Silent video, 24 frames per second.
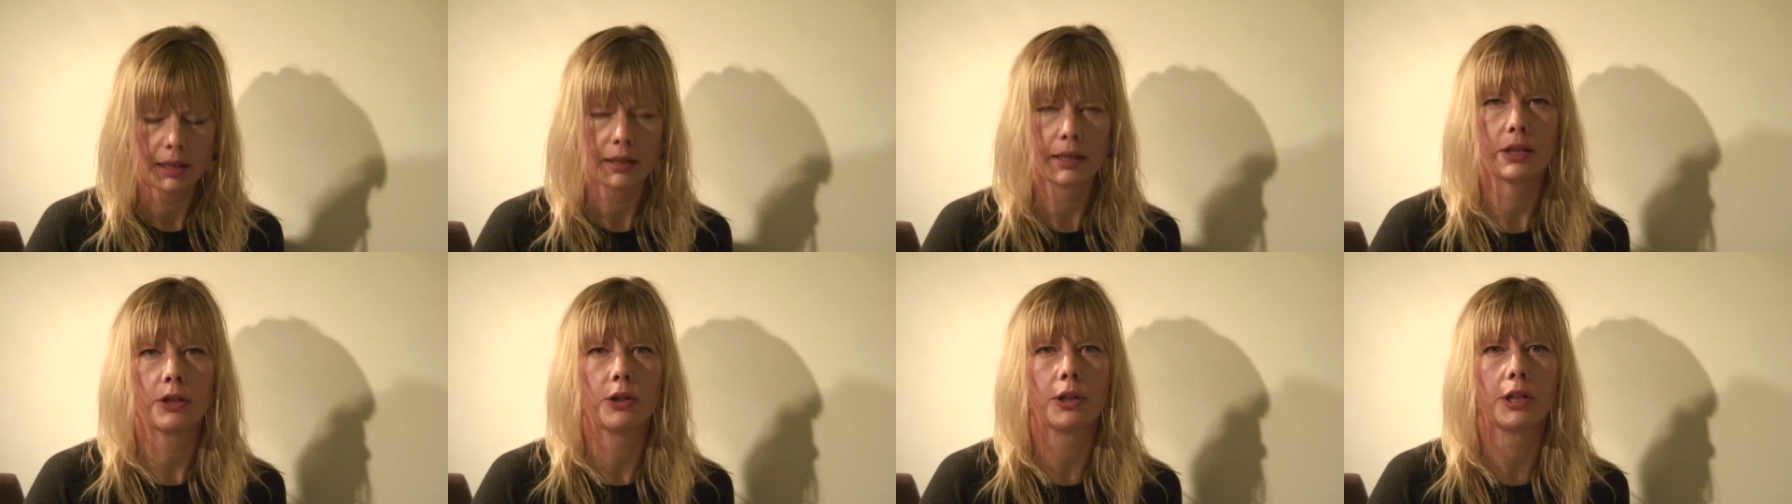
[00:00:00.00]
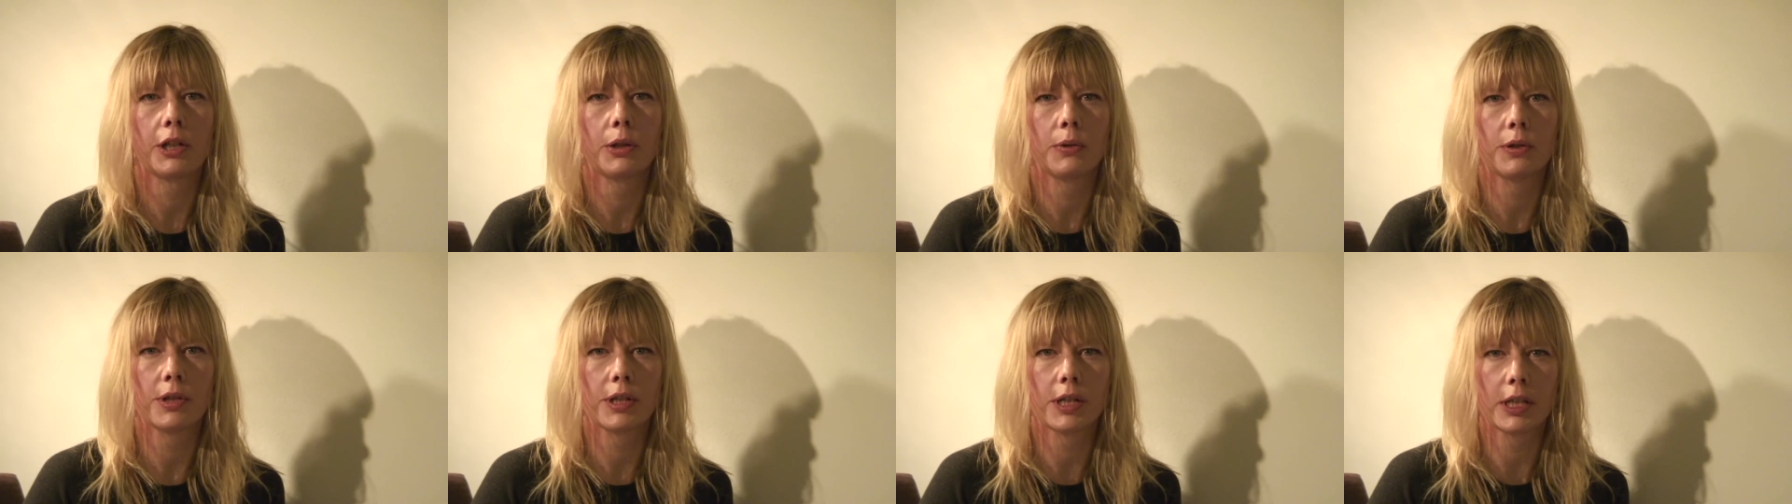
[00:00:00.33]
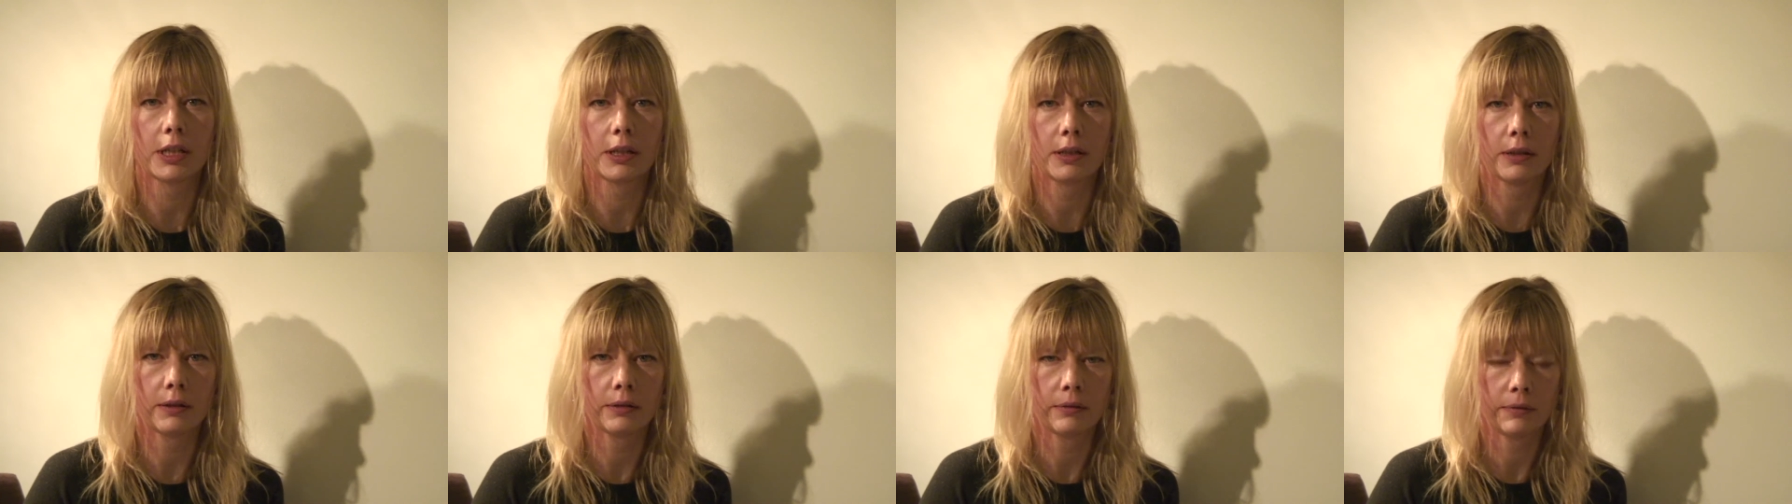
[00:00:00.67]
dear
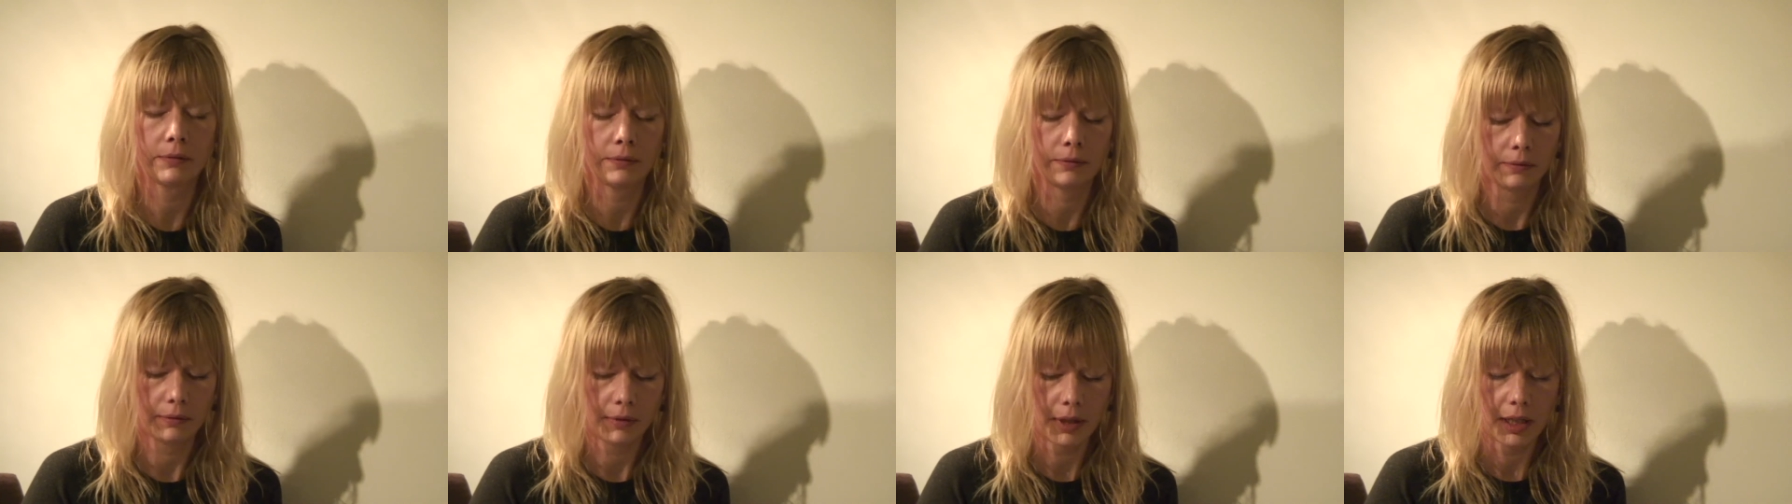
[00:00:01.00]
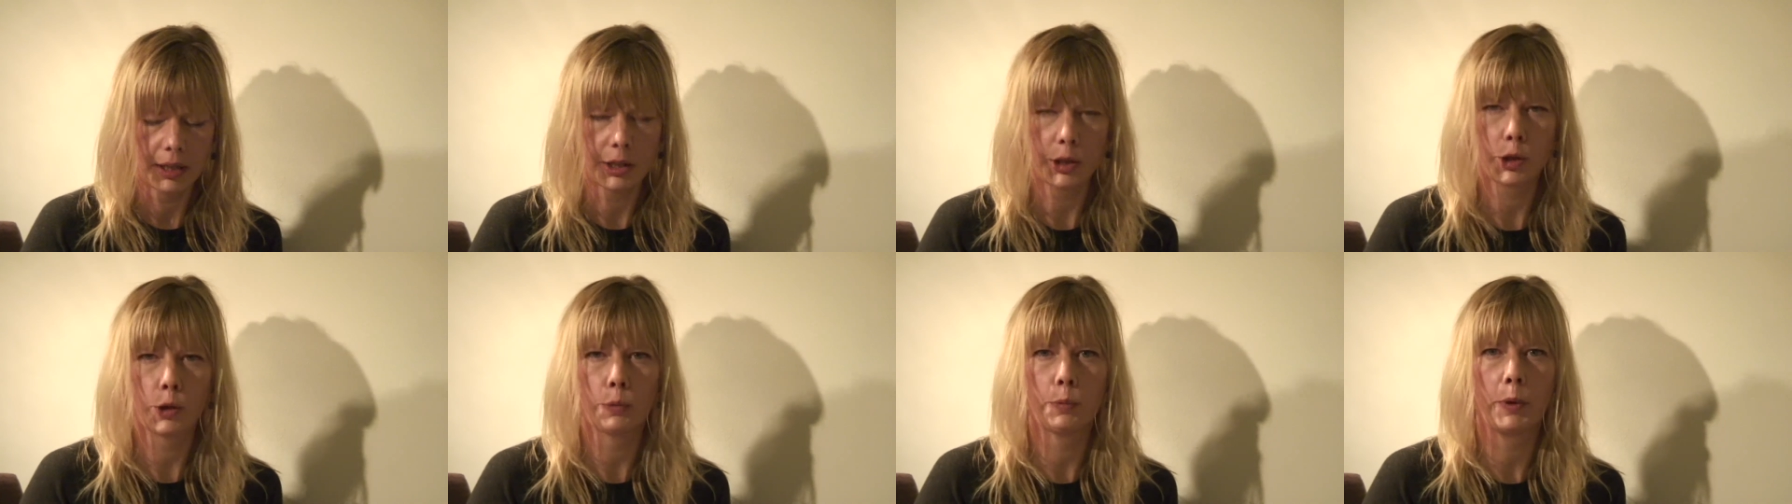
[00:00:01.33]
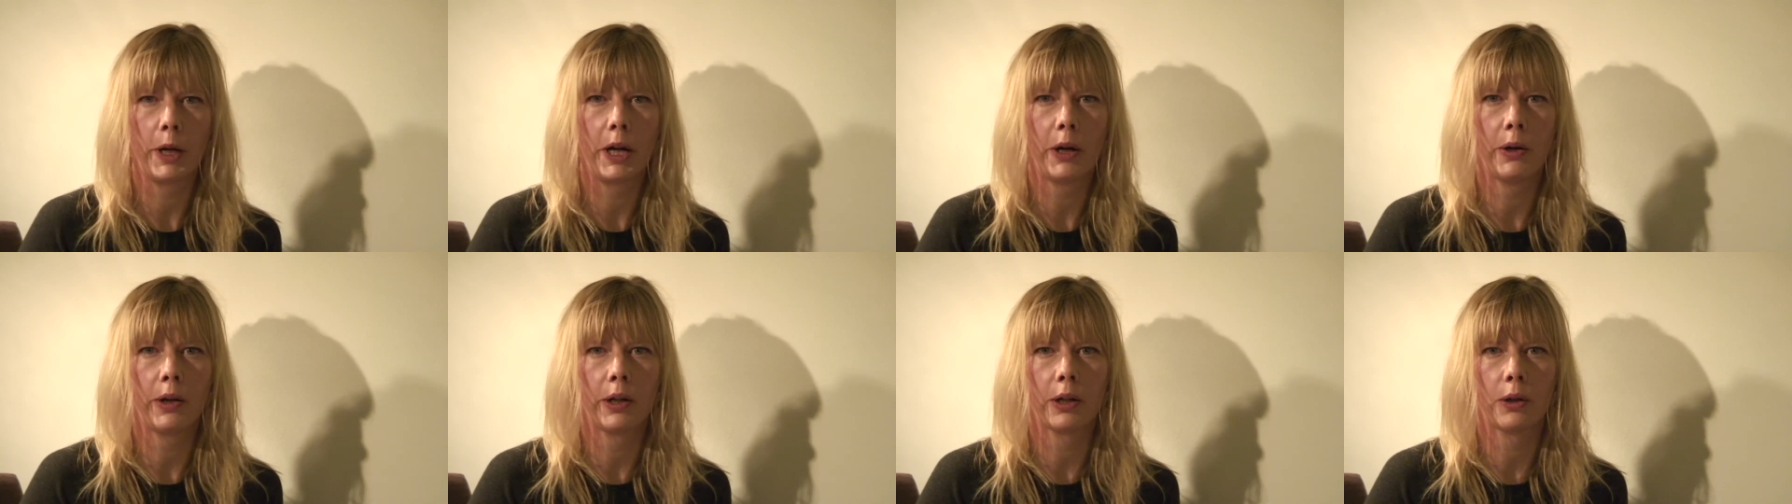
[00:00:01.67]
Houston, dear
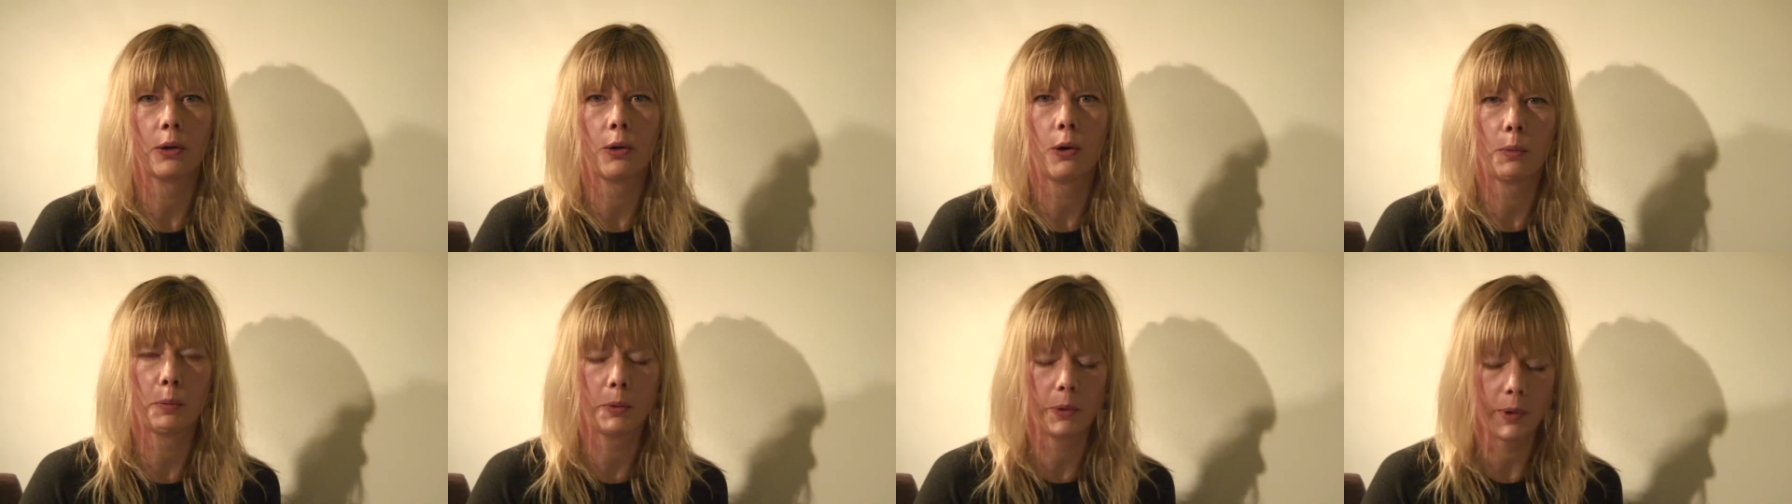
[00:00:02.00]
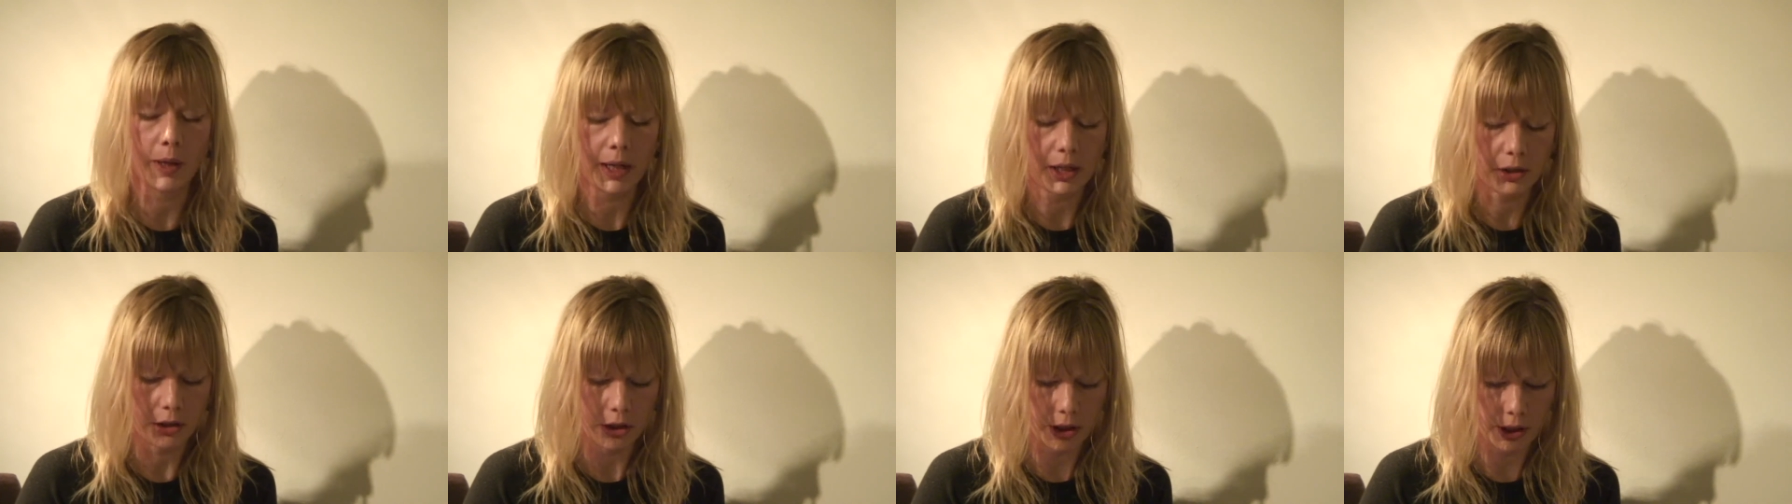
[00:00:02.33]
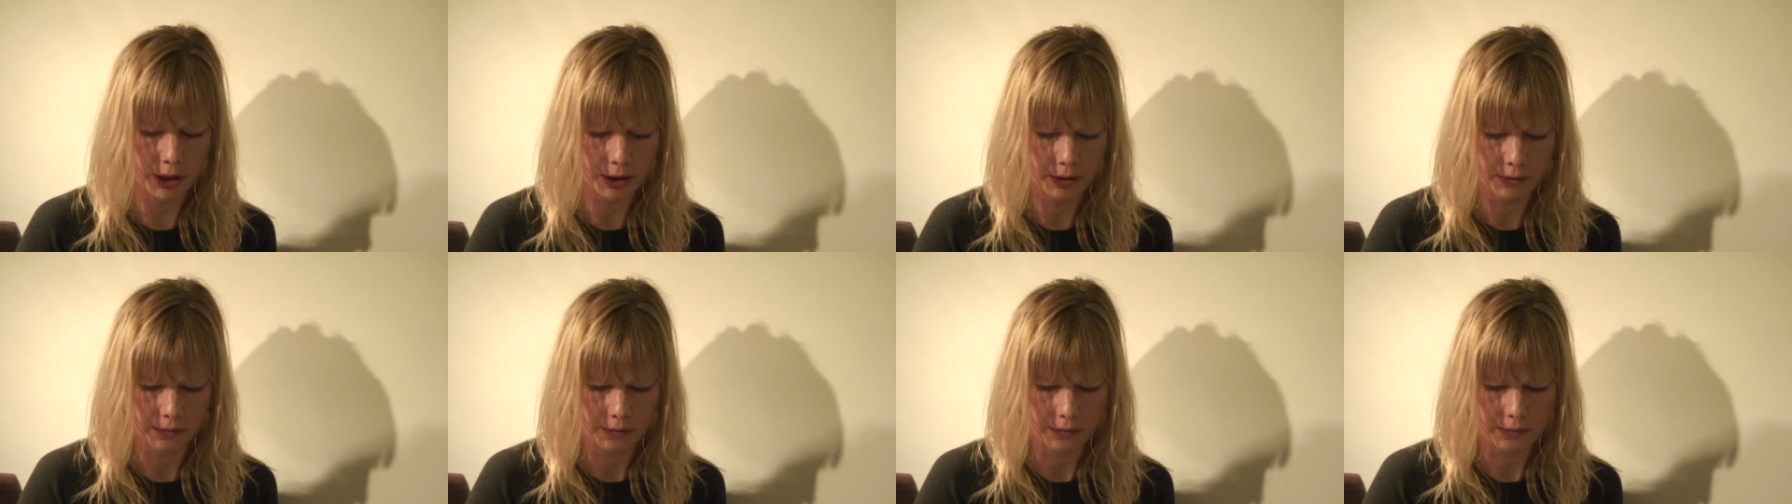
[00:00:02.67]
parent
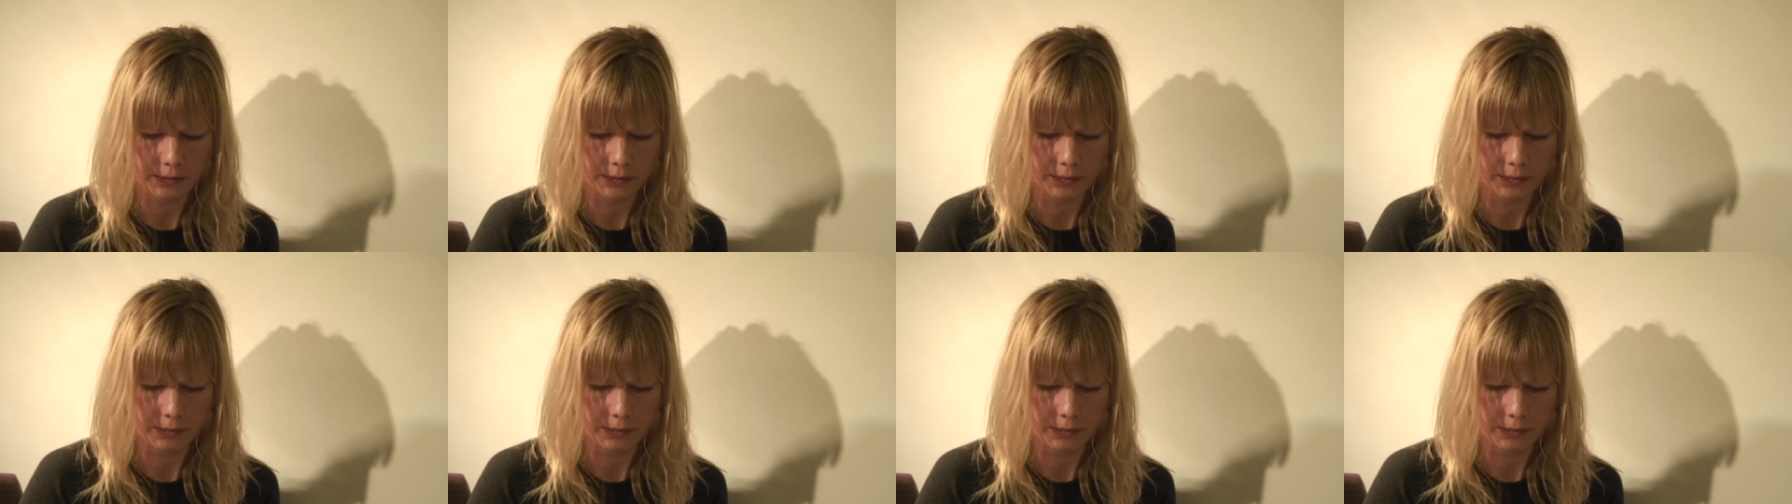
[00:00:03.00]
corporation.